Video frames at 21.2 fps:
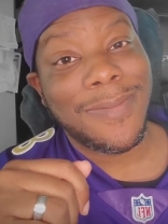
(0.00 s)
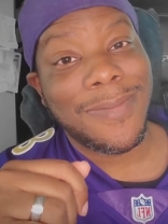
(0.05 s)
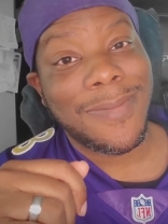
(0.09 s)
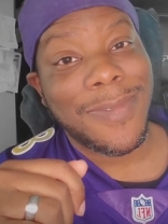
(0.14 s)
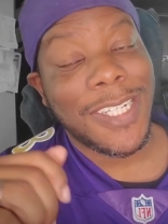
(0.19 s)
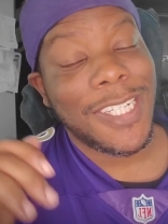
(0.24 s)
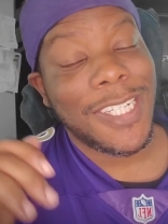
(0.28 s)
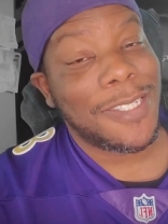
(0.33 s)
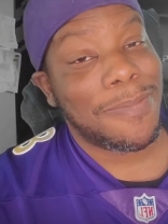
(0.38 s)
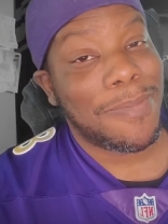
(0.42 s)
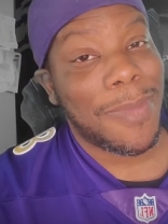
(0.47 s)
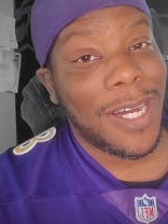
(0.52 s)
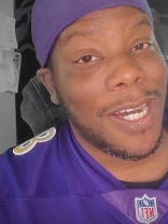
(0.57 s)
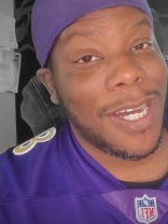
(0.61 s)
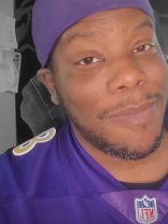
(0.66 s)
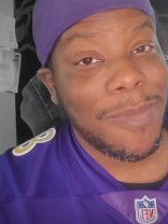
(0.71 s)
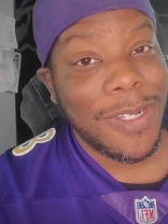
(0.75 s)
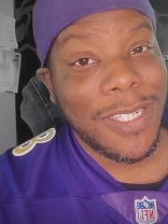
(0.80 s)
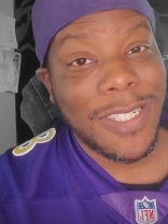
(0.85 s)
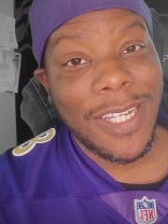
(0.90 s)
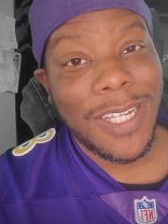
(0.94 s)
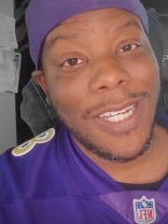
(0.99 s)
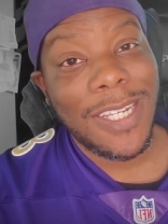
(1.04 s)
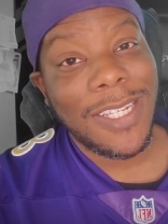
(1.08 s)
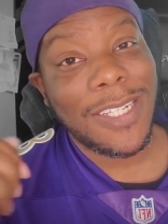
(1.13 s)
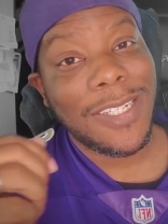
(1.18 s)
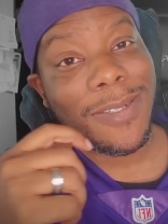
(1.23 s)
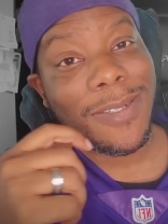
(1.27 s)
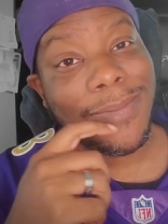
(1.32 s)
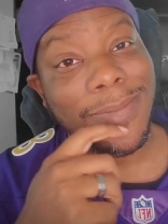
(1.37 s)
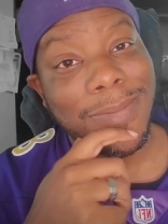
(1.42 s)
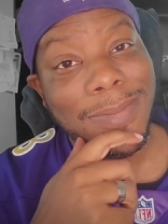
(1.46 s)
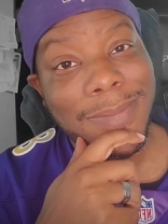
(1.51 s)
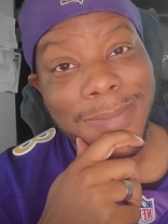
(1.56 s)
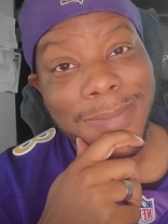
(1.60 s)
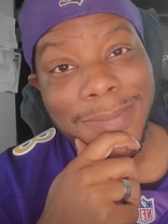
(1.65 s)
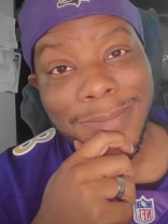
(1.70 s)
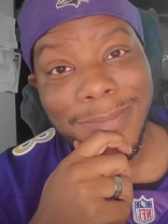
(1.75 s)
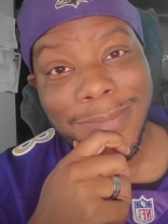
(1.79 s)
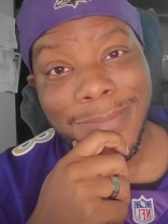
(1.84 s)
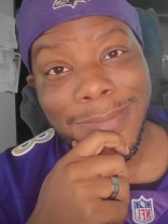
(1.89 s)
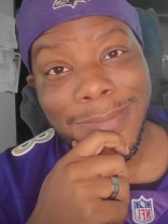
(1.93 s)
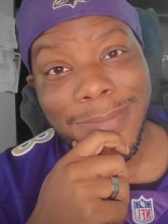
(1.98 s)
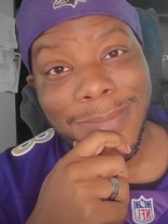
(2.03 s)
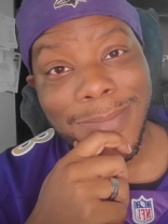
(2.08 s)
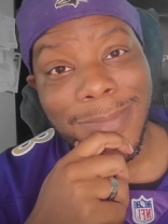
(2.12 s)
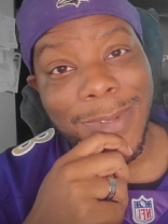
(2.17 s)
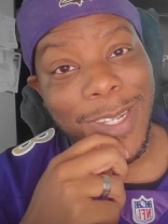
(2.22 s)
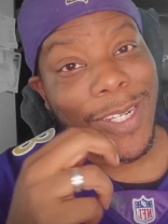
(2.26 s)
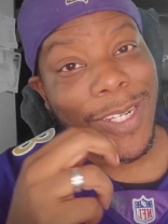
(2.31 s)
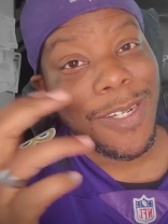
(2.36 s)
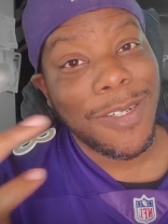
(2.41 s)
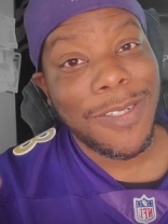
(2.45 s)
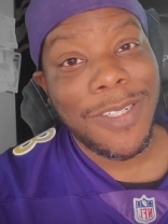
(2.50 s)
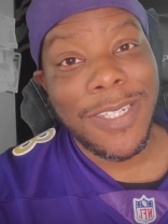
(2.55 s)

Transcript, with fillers: His mom, his agent. No,